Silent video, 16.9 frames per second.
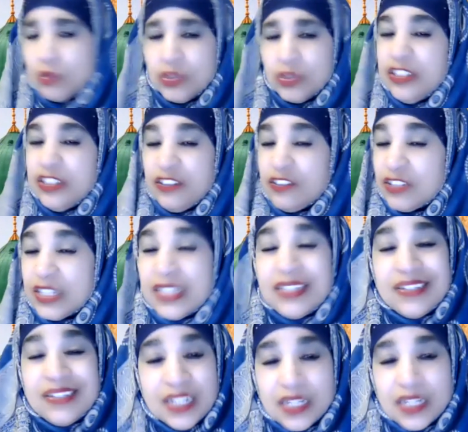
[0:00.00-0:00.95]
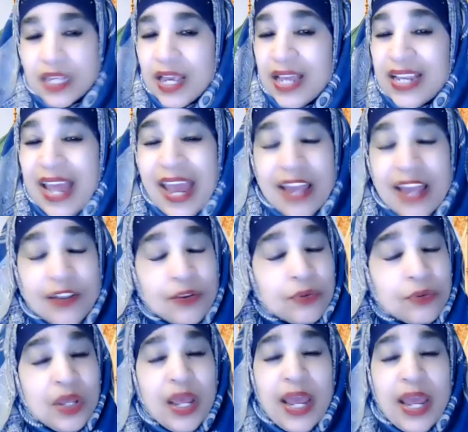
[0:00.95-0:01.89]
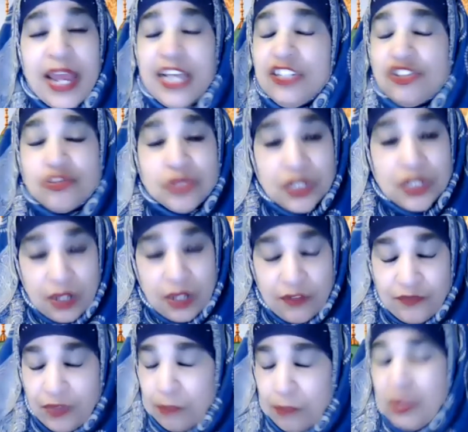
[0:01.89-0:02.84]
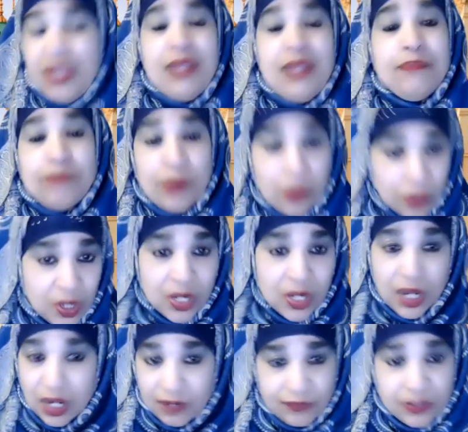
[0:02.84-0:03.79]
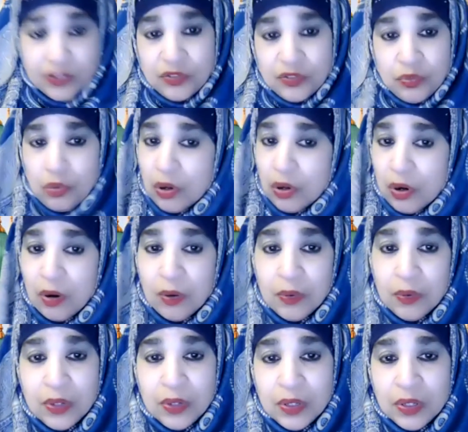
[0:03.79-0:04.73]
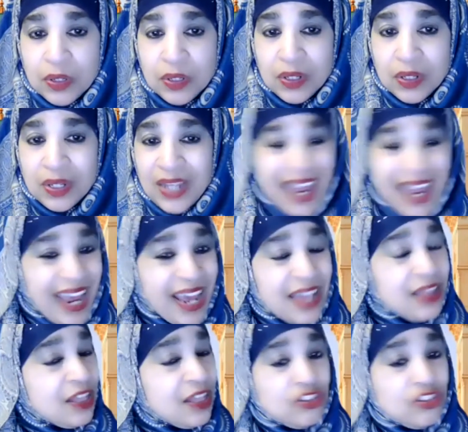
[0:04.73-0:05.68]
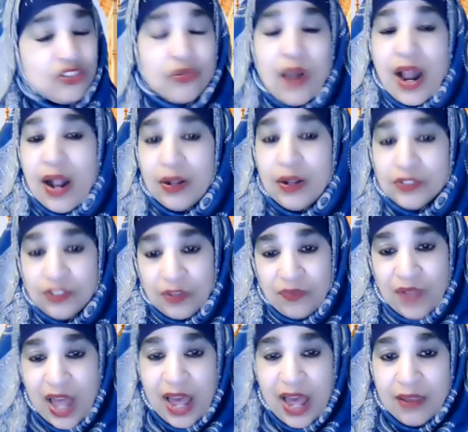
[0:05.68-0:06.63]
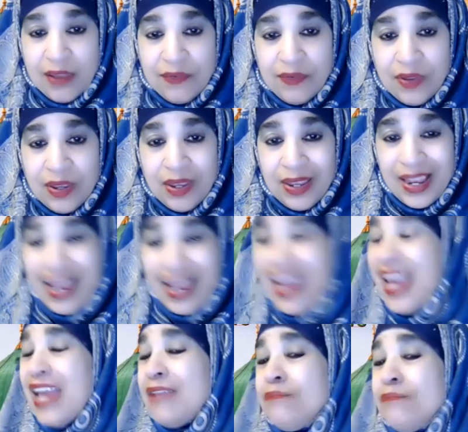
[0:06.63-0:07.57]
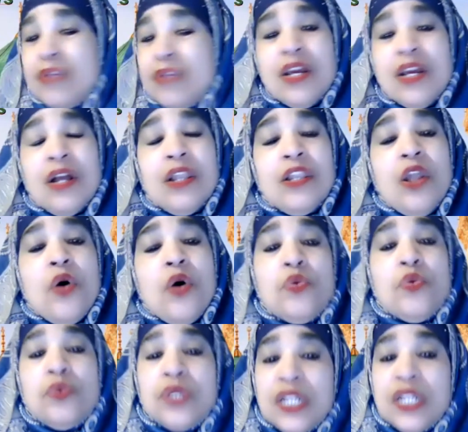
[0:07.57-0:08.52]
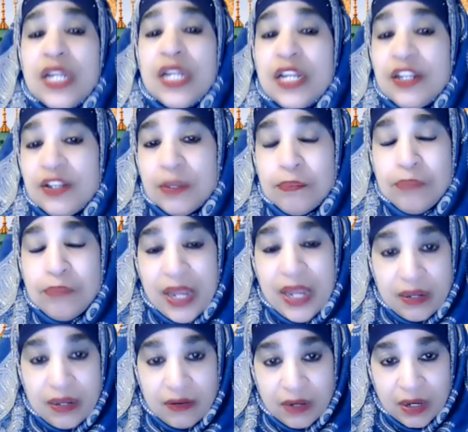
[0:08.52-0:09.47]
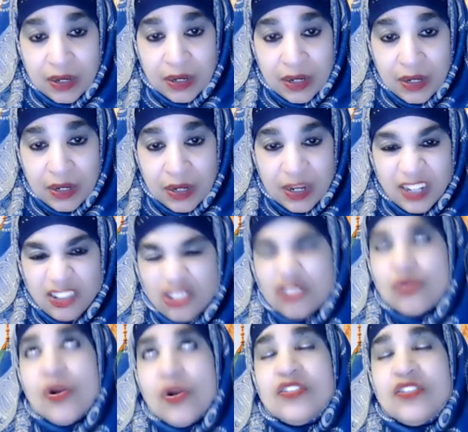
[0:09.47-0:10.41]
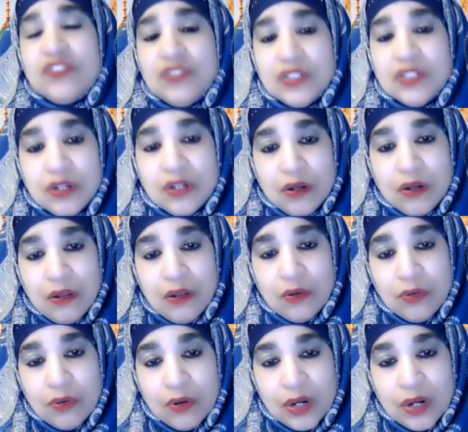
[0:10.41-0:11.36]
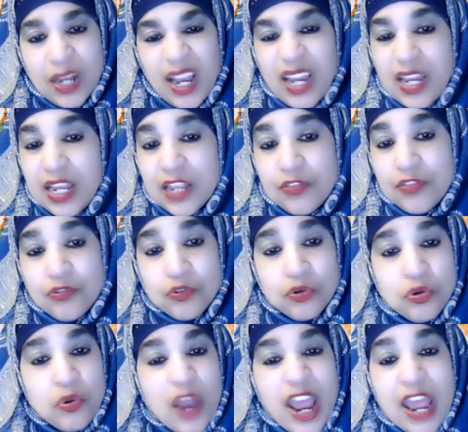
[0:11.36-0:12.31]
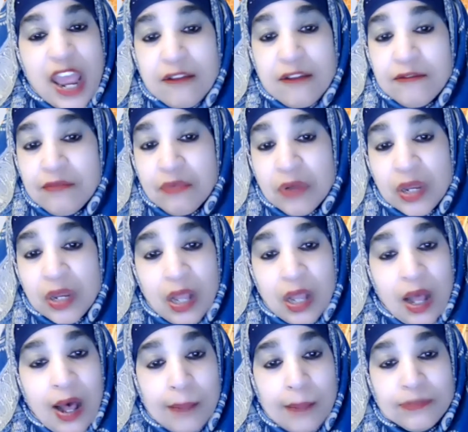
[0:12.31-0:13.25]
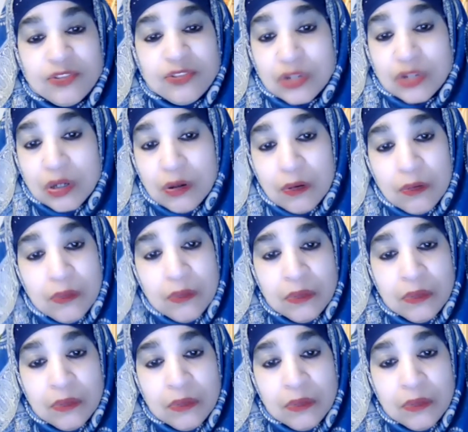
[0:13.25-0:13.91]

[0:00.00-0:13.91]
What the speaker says: resilient, can handle the hatred of the people of this world and the trials of life, and be alone and independent, trust in her Lord, and get through every obstacle.